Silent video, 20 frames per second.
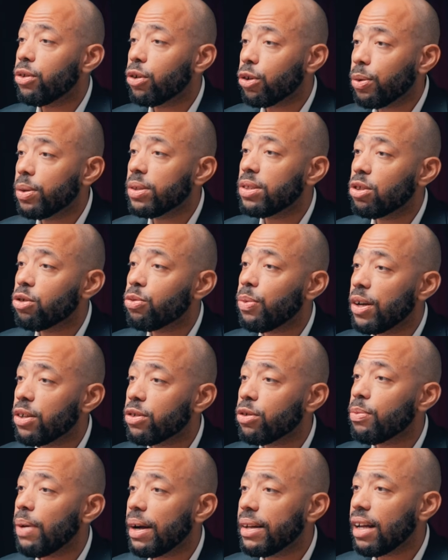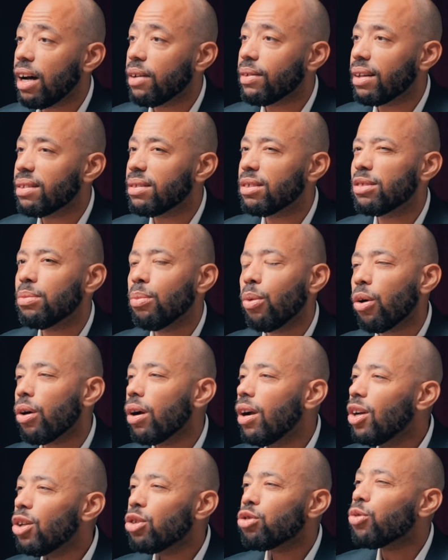current situation right now that is
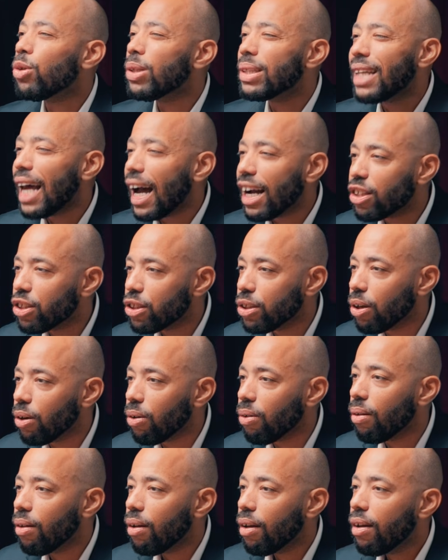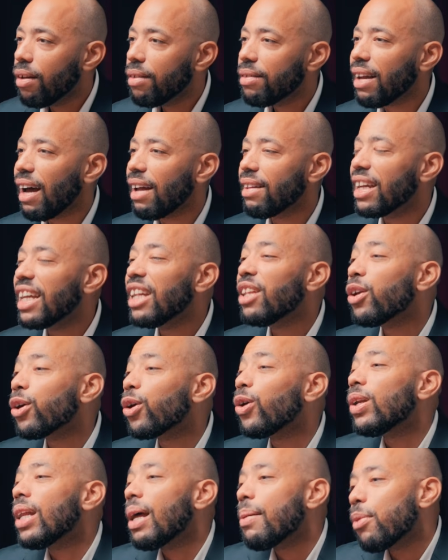more transactional than in the
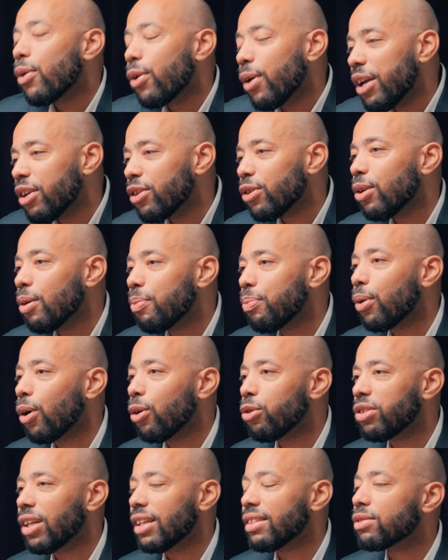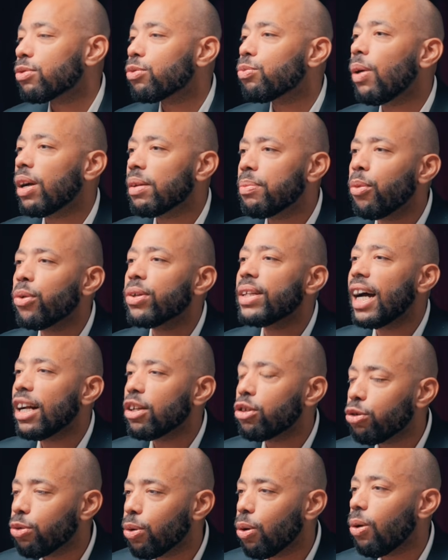collaboration approach that's quite more
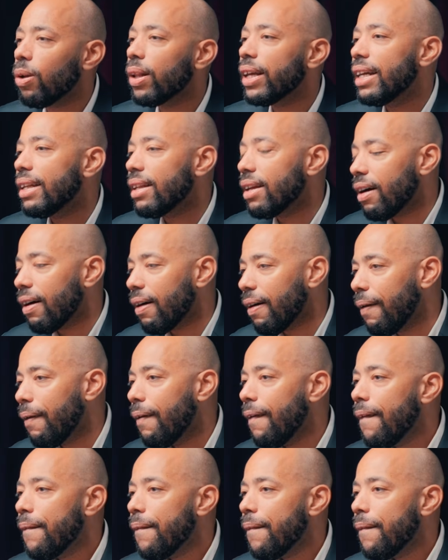natural in the